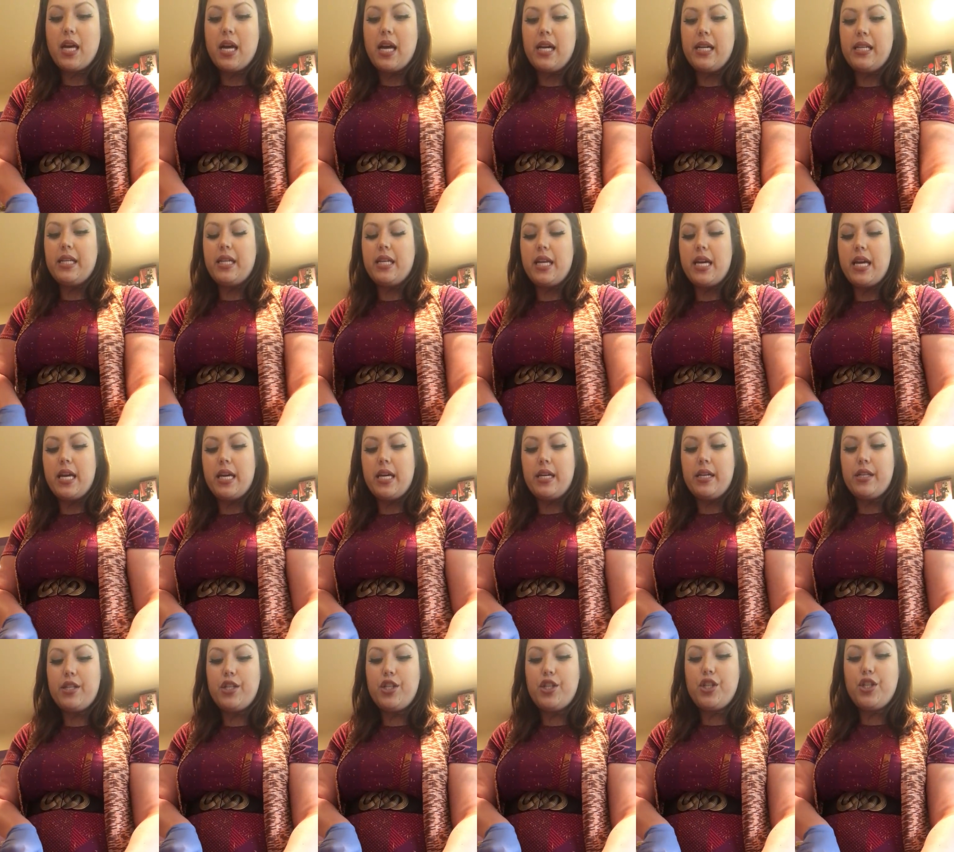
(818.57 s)
I did
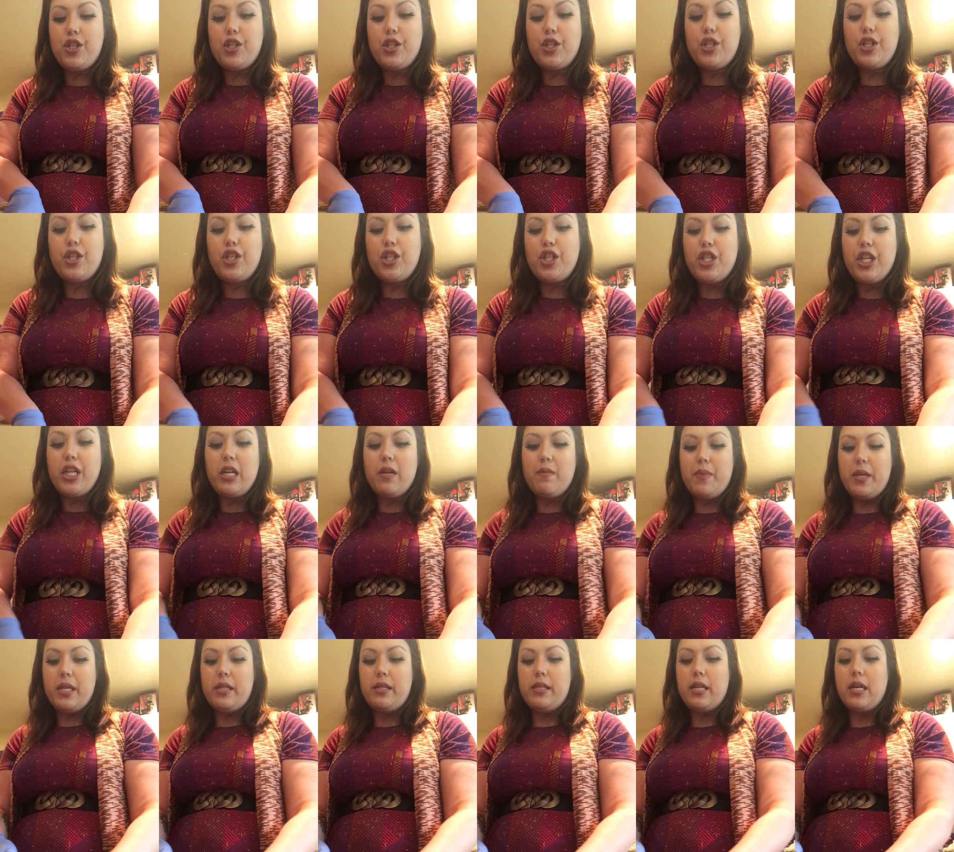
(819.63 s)
a chicken
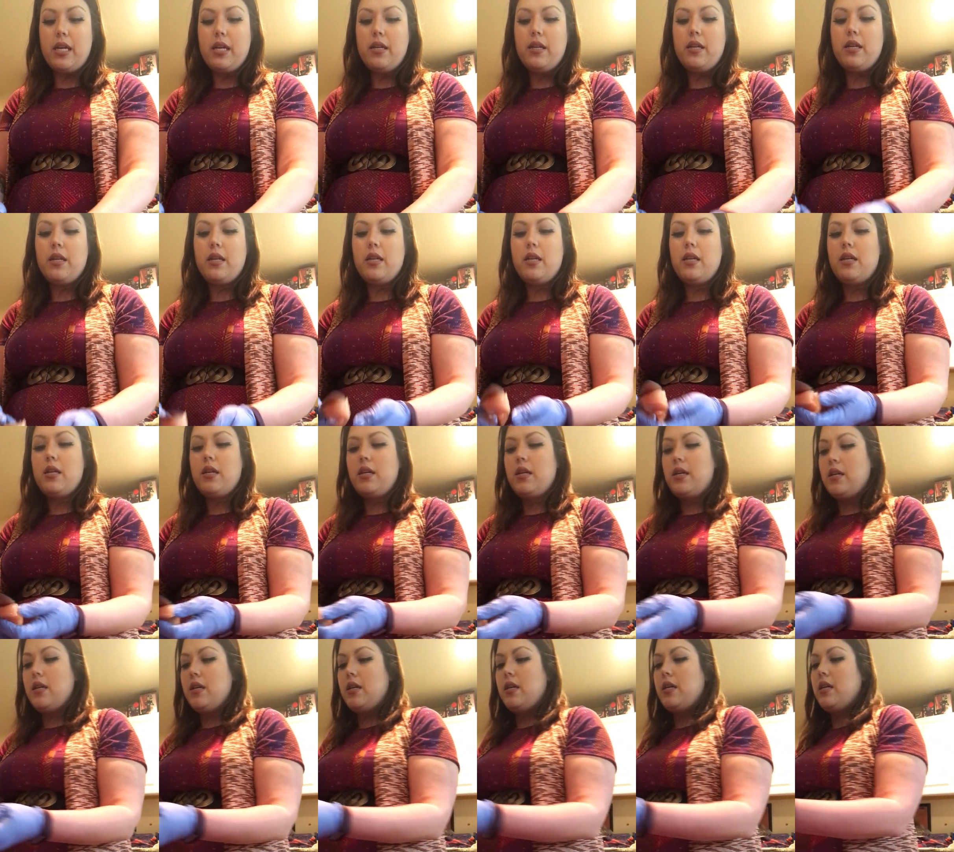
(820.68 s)
pizza
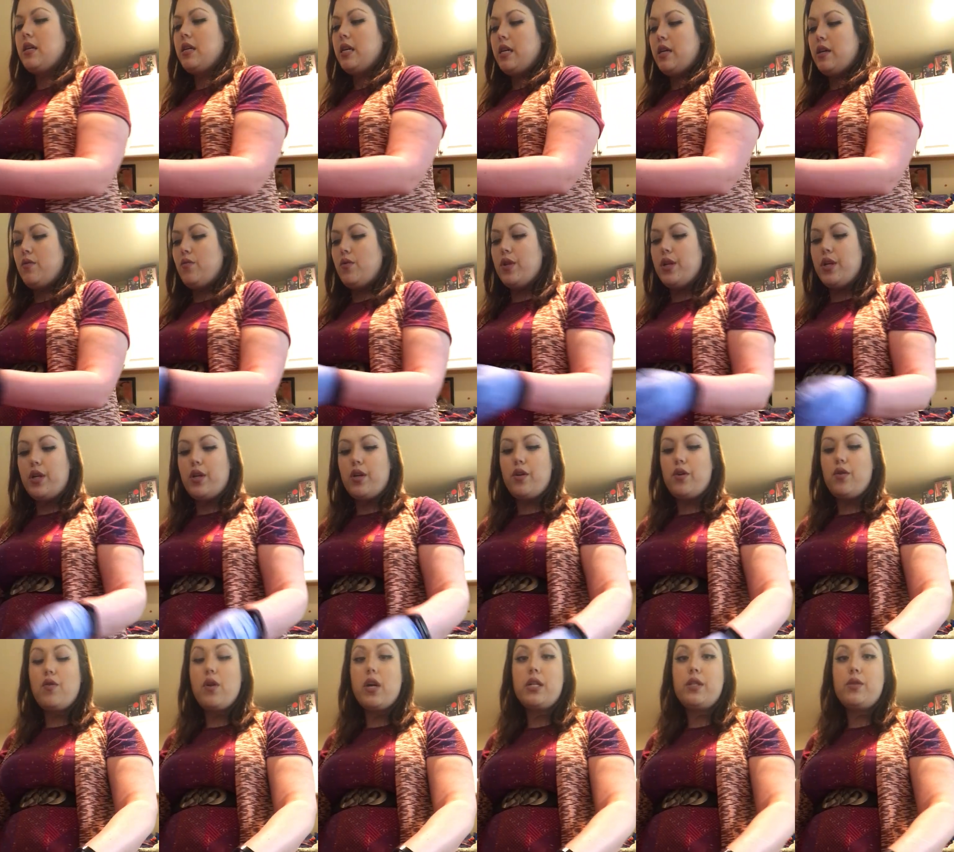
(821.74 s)
where the
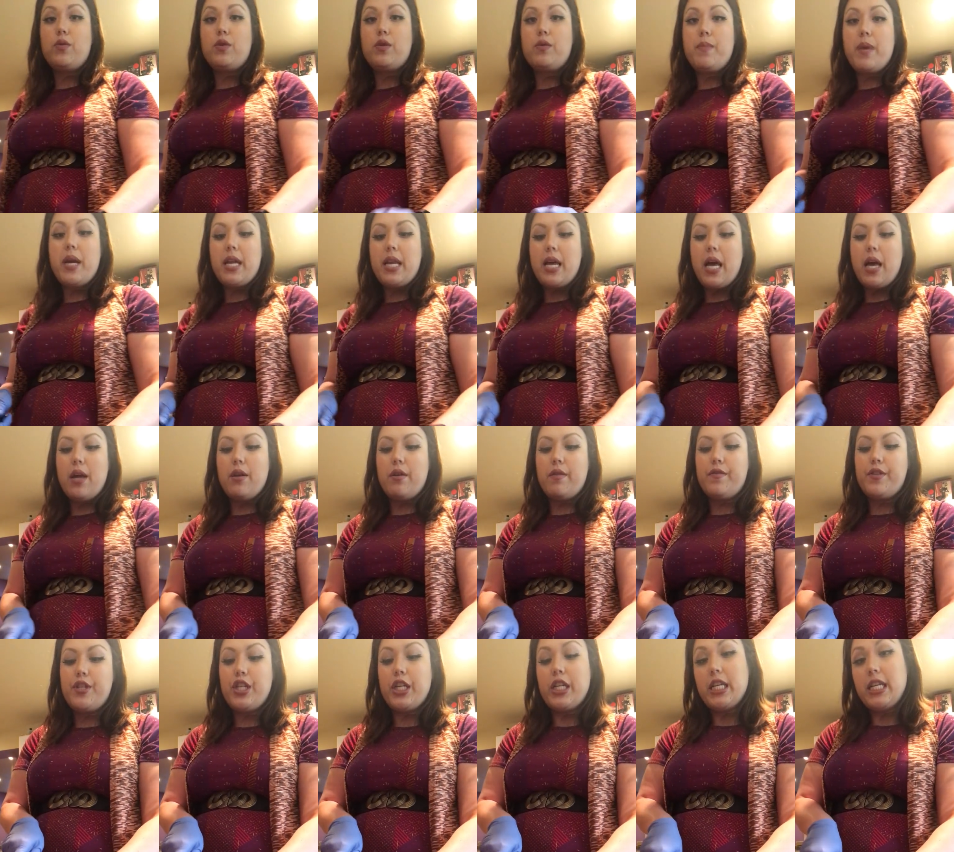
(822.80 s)
crust was made out
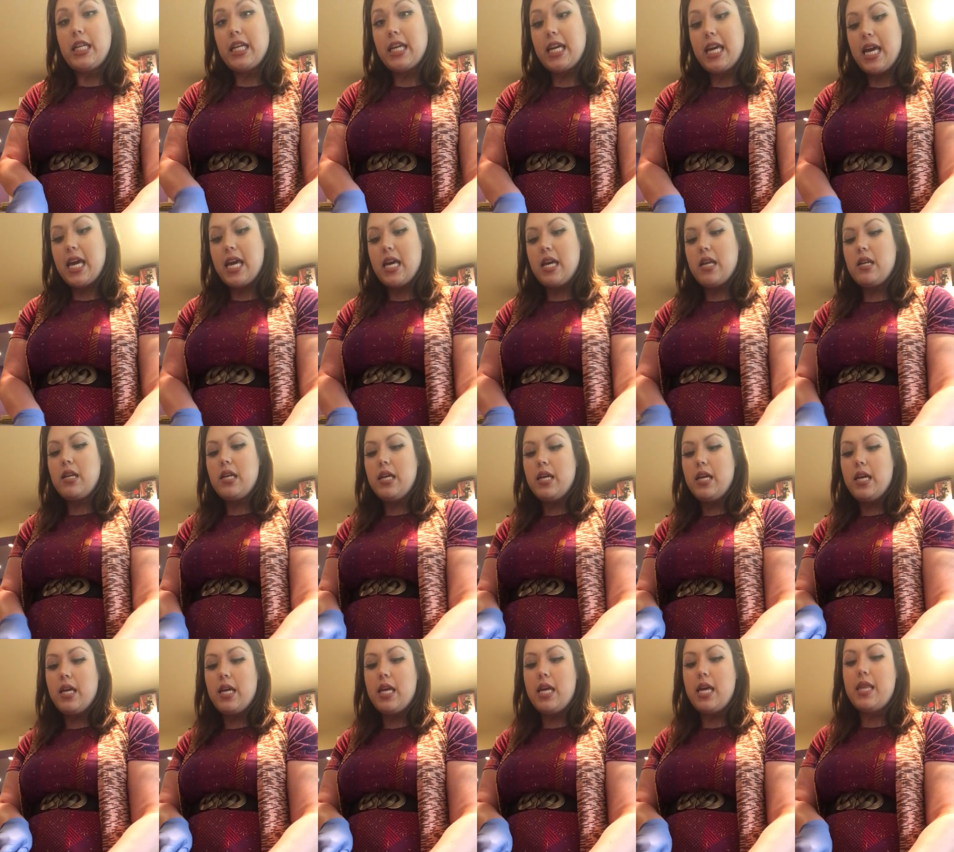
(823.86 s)
of chicken in a can,
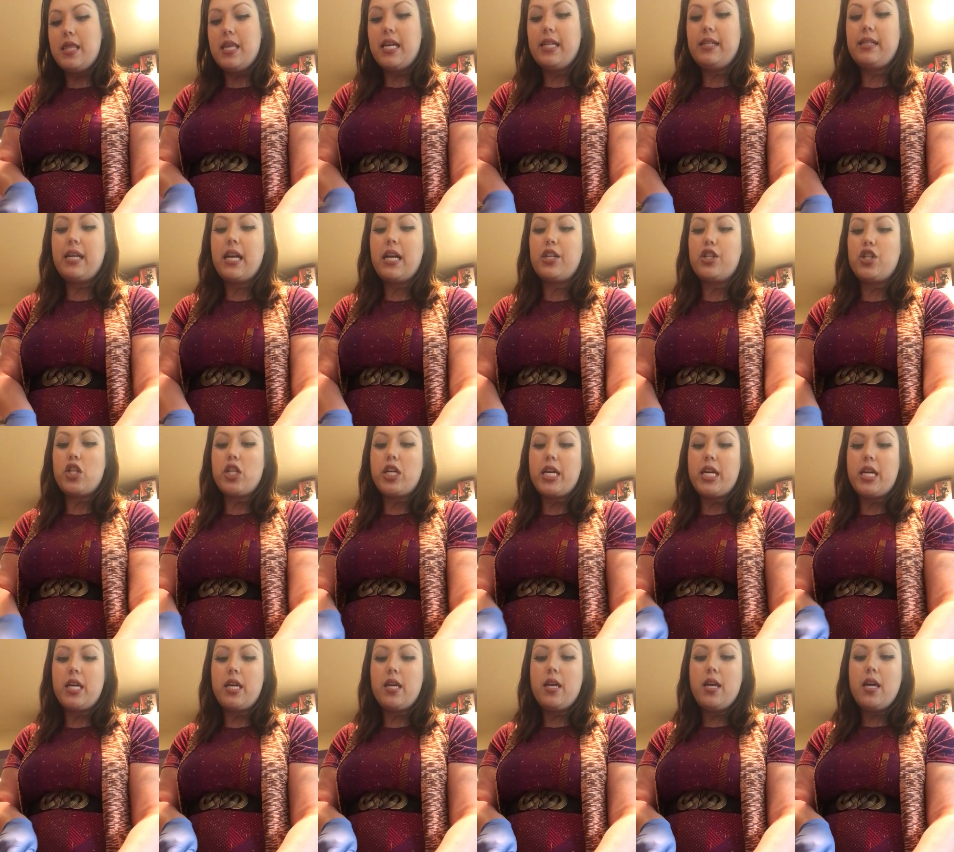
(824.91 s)
and that's
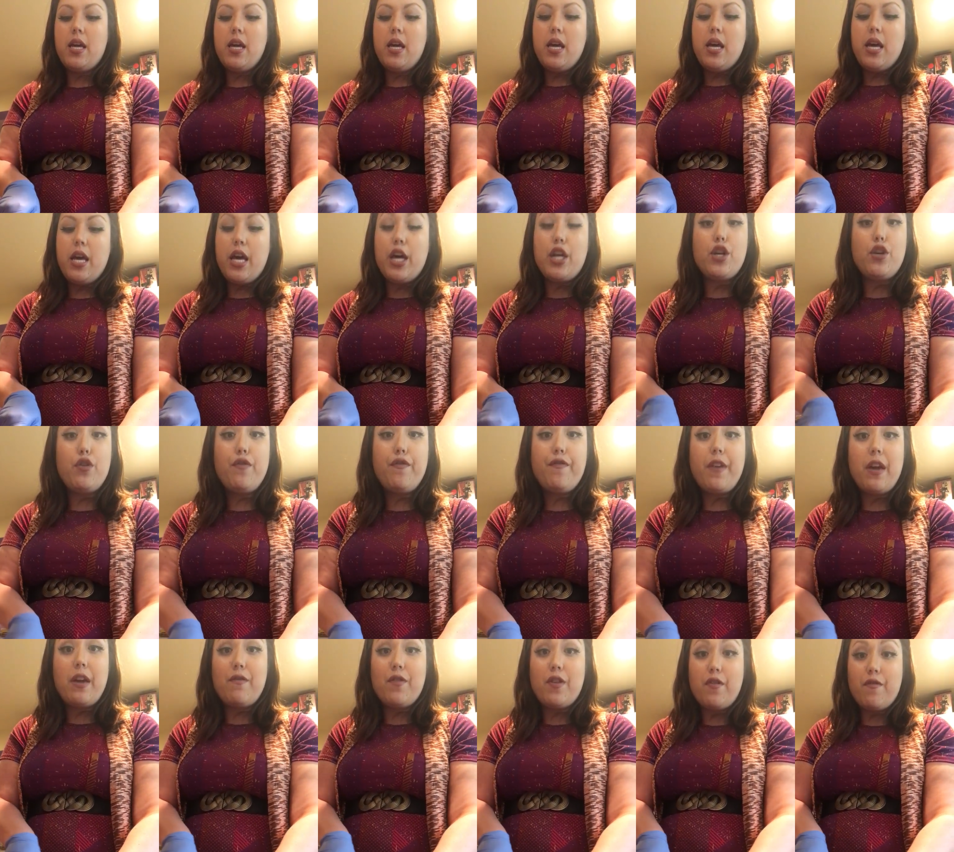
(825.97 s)
actually a new
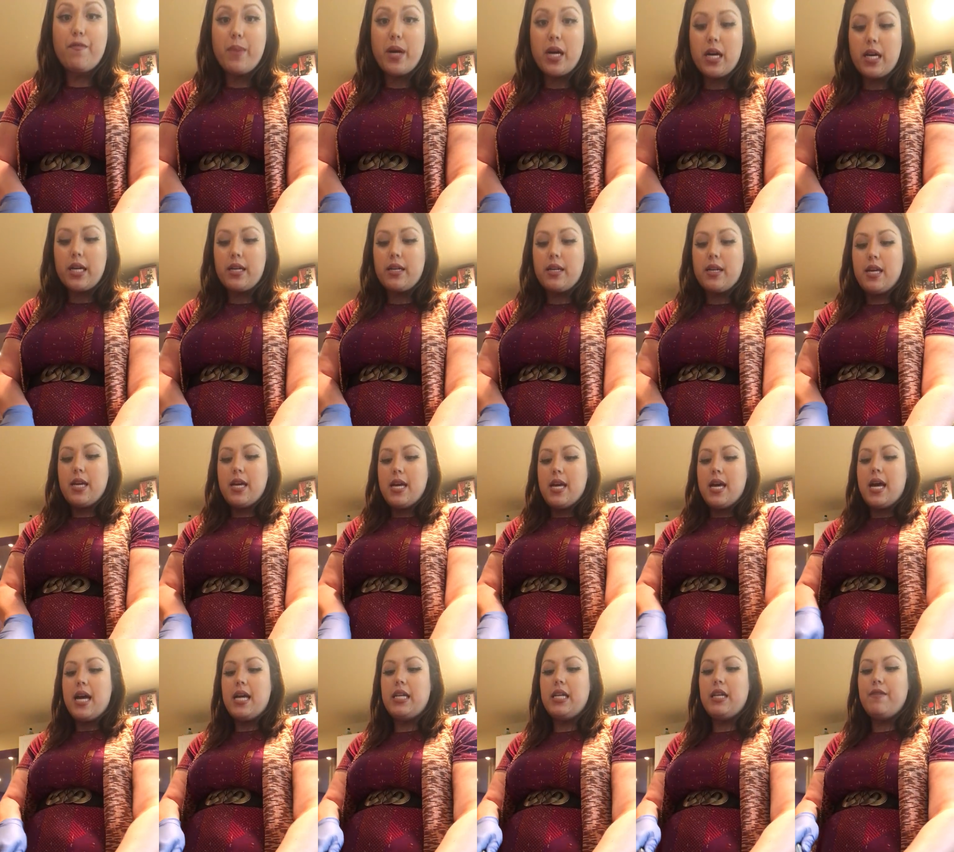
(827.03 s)
favorite of mine.
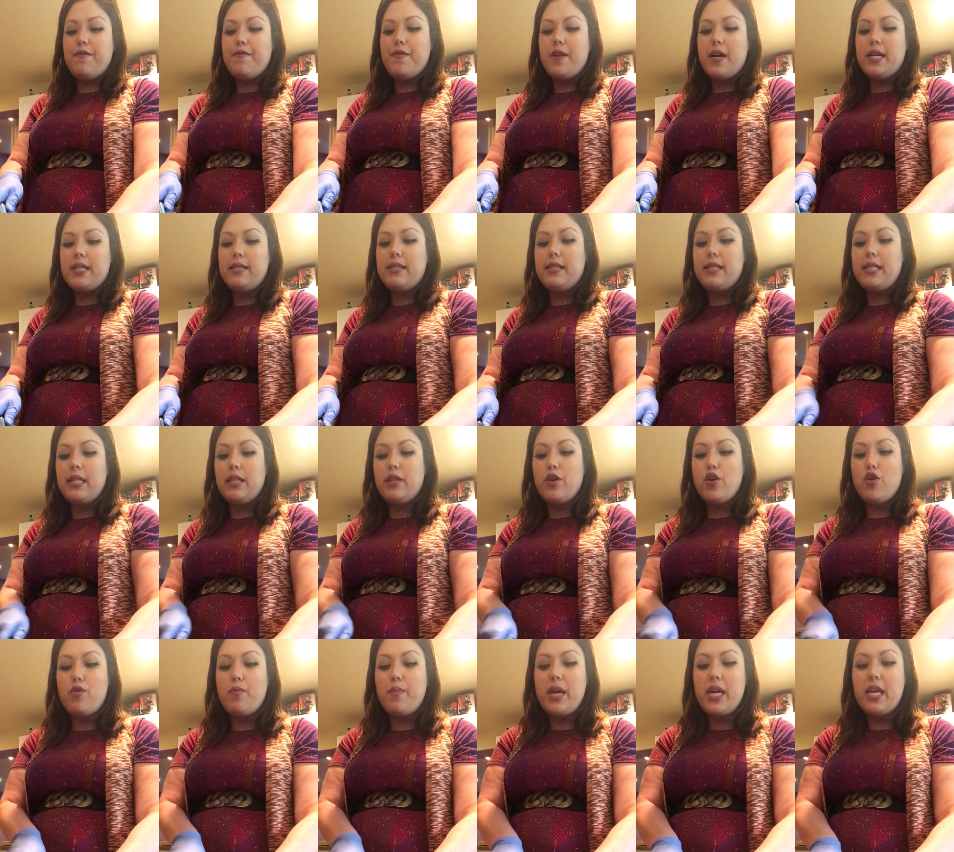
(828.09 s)
I need to find
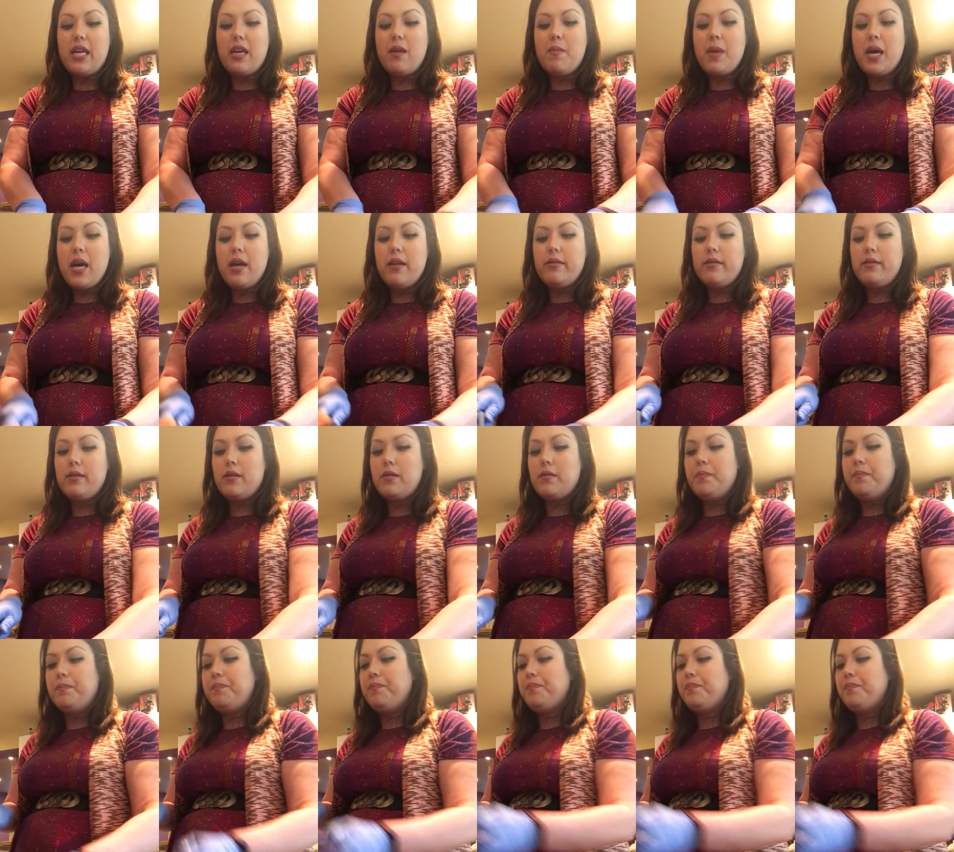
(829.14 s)
silicone baking mats,